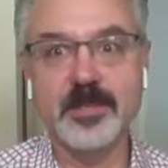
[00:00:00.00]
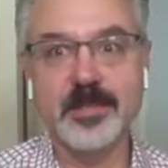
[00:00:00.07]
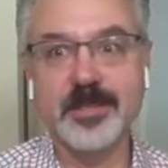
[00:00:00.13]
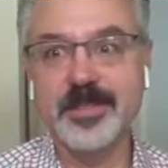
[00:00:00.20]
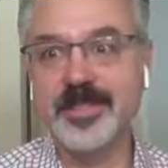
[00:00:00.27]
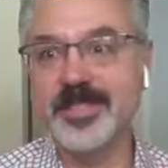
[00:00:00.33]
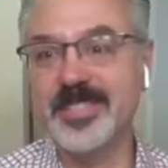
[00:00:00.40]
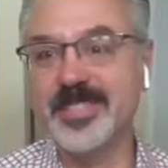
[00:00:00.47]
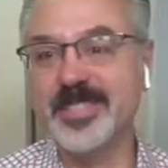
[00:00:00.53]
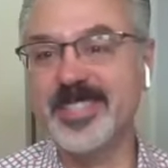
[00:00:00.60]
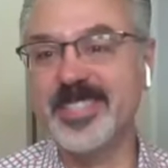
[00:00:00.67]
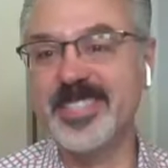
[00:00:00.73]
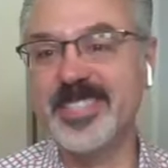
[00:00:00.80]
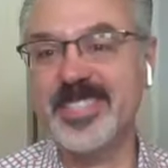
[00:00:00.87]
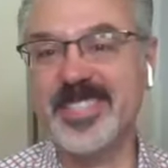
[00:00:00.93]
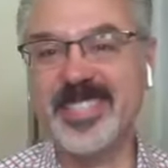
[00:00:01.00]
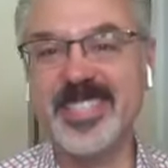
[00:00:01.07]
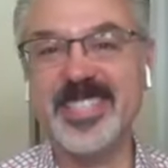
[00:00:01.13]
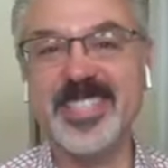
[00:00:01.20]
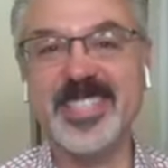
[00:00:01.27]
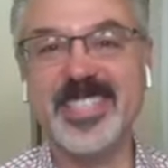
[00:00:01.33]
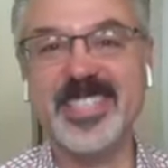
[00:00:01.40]

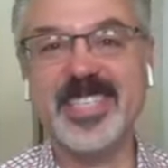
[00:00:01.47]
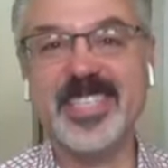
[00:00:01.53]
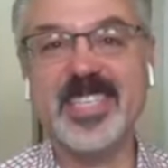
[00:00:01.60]
(silence)